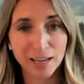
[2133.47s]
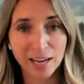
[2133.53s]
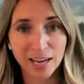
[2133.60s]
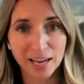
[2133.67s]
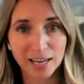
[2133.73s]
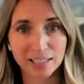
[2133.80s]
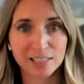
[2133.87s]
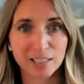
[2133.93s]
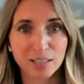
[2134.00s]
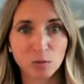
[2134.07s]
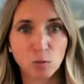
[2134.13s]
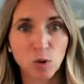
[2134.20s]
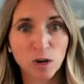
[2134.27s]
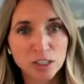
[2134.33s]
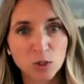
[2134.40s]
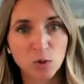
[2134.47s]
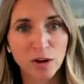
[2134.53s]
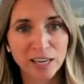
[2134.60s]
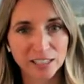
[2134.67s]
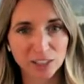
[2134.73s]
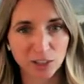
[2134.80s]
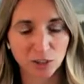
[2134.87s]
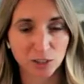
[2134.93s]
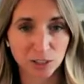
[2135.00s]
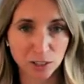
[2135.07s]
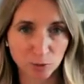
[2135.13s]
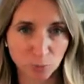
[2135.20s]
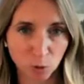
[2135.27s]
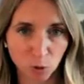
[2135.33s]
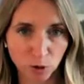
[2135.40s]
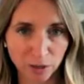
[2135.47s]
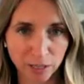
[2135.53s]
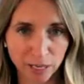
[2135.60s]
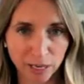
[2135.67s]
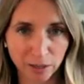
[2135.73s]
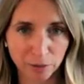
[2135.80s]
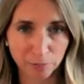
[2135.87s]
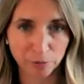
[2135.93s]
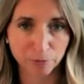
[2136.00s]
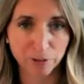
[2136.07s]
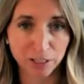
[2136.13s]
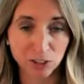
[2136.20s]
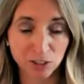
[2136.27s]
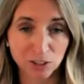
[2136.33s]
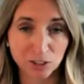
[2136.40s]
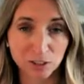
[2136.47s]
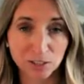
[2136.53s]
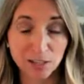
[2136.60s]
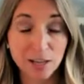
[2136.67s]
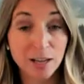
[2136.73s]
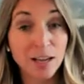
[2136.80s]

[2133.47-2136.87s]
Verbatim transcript: as in, what do I do to support accounting professionals?